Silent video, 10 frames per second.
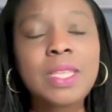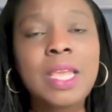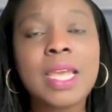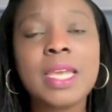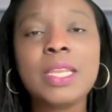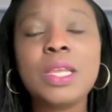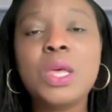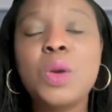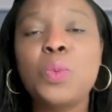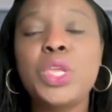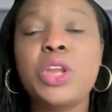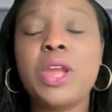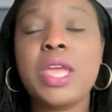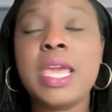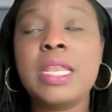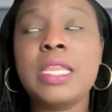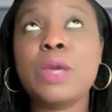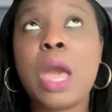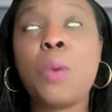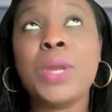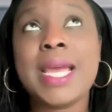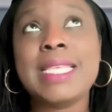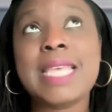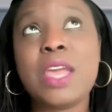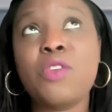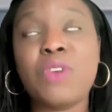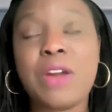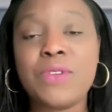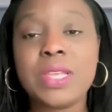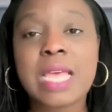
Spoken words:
And when I say a reference,